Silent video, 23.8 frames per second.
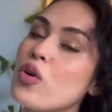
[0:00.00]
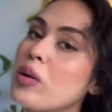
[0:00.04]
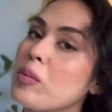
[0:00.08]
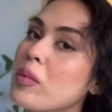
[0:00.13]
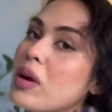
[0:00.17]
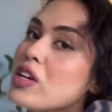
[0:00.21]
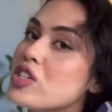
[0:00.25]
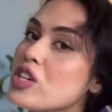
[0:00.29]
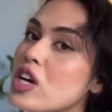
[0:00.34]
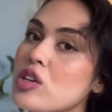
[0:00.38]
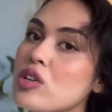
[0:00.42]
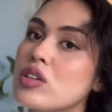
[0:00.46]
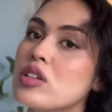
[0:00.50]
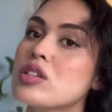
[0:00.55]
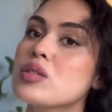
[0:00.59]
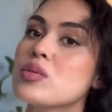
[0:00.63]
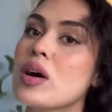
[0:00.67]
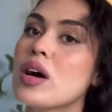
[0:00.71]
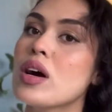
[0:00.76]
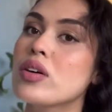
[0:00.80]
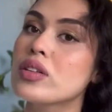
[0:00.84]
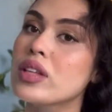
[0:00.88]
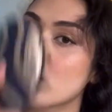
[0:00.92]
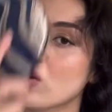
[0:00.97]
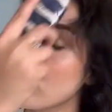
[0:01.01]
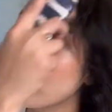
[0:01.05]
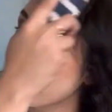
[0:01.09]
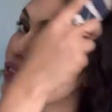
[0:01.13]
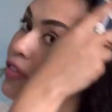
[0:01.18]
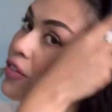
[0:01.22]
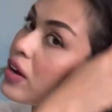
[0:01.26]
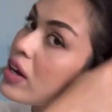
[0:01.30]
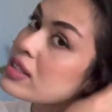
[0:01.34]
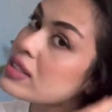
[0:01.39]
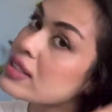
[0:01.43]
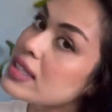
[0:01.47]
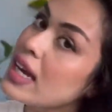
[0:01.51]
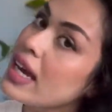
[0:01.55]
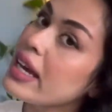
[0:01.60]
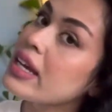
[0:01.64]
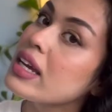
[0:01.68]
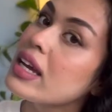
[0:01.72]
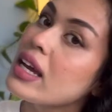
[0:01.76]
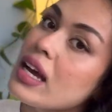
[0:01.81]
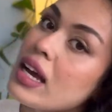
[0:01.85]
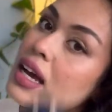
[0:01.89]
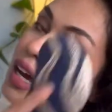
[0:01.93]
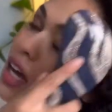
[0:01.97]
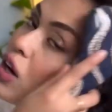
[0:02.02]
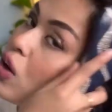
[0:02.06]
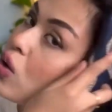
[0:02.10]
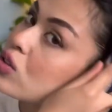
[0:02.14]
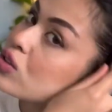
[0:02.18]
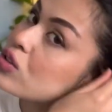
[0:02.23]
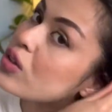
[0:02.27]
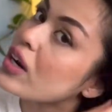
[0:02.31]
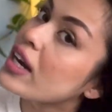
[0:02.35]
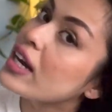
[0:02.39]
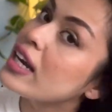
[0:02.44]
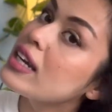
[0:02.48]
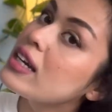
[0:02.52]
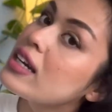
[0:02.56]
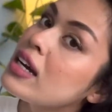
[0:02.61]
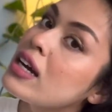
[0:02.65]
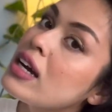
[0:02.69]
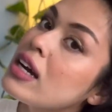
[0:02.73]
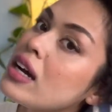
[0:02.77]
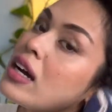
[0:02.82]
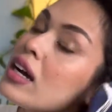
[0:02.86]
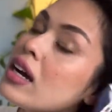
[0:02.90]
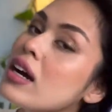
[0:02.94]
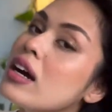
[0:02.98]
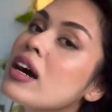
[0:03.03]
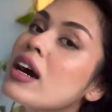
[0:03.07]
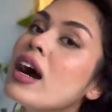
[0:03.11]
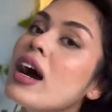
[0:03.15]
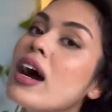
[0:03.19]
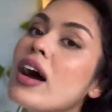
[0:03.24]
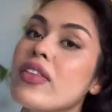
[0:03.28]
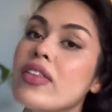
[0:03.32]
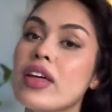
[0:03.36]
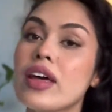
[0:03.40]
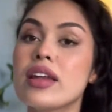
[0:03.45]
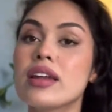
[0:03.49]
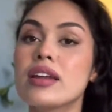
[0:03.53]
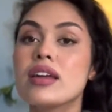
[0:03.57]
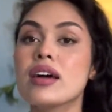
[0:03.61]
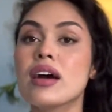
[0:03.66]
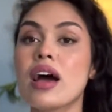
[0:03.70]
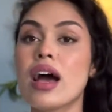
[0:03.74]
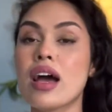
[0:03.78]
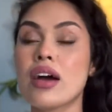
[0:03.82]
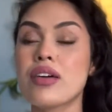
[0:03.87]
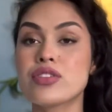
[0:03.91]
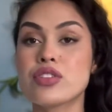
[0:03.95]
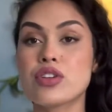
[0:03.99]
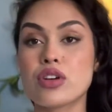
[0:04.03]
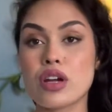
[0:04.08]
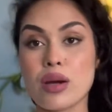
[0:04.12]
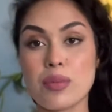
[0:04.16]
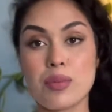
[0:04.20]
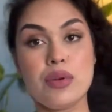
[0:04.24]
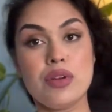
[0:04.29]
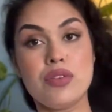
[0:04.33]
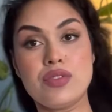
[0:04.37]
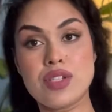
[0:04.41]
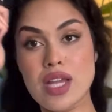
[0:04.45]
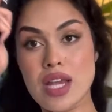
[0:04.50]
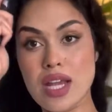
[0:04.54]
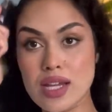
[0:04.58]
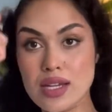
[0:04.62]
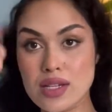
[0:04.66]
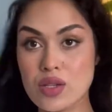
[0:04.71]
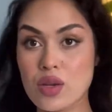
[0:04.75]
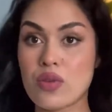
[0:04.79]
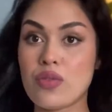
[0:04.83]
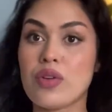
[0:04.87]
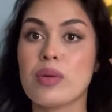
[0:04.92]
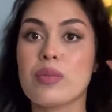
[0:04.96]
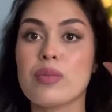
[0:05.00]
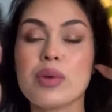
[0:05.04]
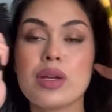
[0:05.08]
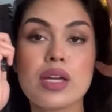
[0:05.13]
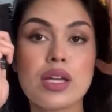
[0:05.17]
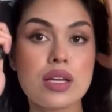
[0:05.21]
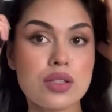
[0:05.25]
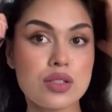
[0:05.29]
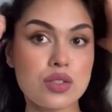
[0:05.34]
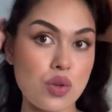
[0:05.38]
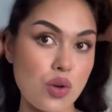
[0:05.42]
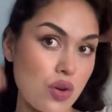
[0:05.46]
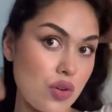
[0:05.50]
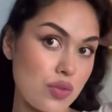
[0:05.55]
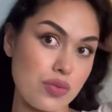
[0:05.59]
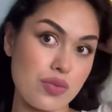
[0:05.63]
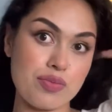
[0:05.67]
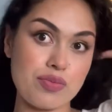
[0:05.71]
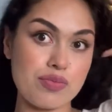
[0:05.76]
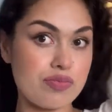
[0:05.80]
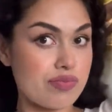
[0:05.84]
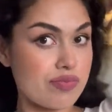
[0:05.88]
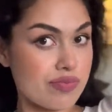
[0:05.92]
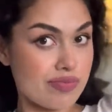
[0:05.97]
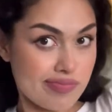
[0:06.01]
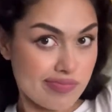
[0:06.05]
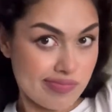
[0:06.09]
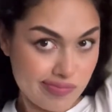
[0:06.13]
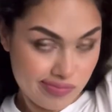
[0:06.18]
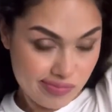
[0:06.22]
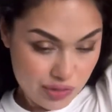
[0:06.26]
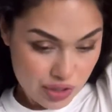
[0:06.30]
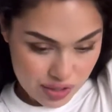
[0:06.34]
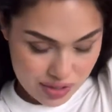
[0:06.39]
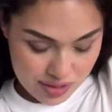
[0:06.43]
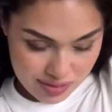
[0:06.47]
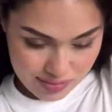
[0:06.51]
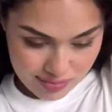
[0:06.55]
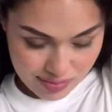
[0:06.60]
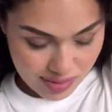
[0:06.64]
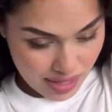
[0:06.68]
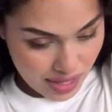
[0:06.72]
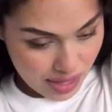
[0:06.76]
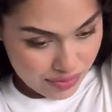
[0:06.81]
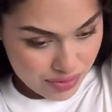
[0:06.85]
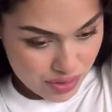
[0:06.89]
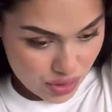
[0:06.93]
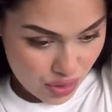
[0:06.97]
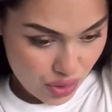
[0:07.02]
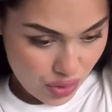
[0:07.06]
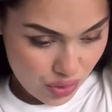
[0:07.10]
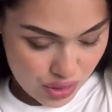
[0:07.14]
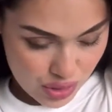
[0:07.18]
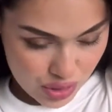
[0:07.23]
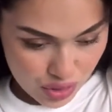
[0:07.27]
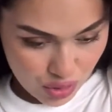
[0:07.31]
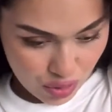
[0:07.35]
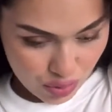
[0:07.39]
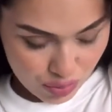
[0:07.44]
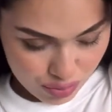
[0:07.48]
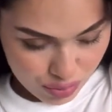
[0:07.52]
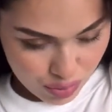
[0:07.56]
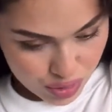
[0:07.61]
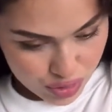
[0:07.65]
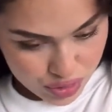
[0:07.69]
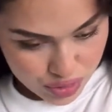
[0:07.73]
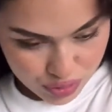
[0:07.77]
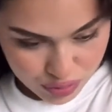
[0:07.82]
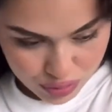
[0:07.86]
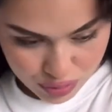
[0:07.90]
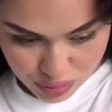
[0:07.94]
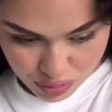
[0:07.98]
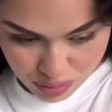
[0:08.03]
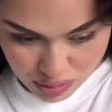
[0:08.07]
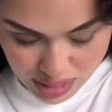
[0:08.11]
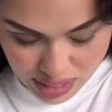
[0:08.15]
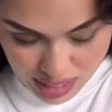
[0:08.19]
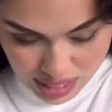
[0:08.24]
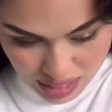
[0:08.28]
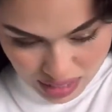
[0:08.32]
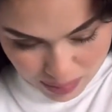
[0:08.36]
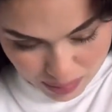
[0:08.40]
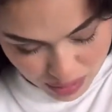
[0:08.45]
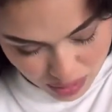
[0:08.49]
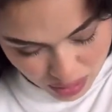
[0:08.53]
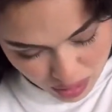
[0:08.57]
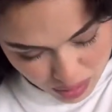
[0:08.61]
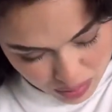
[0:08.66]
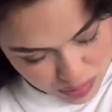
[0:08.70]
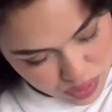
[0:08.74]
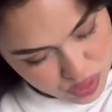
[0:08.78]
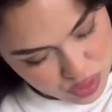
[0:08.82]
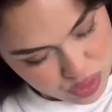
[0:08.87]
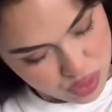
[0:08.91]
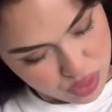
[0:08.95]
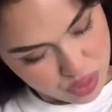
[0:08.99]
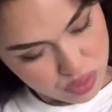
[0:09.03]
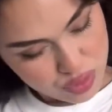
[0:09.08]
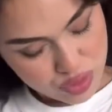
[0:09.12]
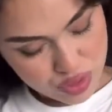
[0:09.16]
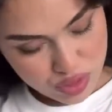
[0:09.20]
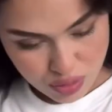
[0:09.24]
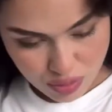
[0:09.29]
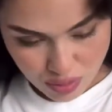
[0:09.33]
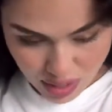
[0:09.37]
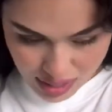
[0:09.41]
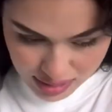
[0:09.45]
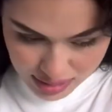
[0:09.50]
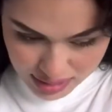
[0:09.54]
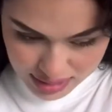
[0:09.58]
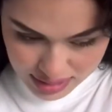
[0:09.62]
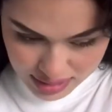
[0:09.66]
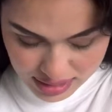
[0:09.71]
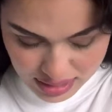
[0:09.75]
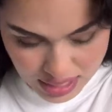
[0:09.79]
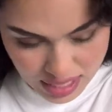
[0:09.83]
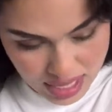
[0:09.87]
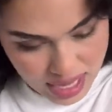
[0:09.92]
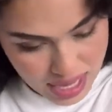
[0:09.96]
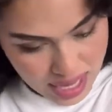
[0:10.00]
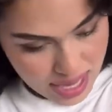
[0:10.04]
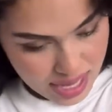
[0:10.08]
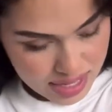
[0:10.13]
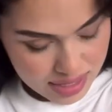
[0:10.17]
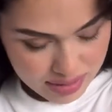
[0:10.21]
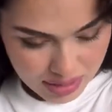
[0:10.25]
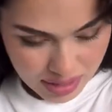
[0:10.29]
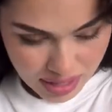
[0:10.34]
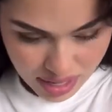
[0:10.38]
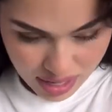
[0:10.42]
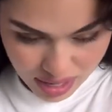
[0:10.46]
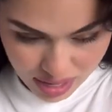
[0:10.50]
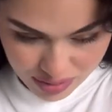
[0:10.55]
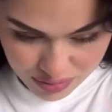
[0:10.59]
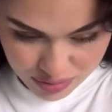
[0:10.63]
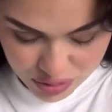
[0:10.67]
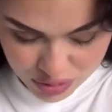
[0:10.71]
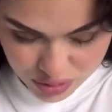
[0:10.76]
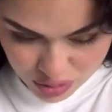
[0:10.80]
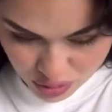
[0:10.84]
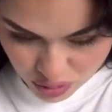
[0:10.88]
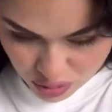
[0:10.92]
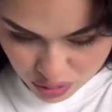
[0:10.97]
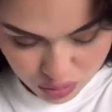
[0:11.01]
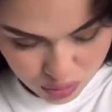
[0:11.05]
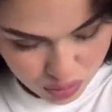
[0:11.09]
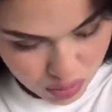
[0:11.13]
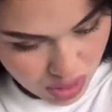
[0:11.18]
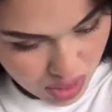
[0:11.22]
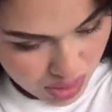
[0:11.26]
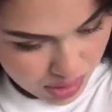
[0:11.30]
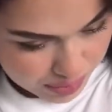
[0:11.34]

in my channel as well, that on the first day, it looks great. And then after a couple of days of it being sort of just left alone and not brushed through, it becomes so scraggly and ever so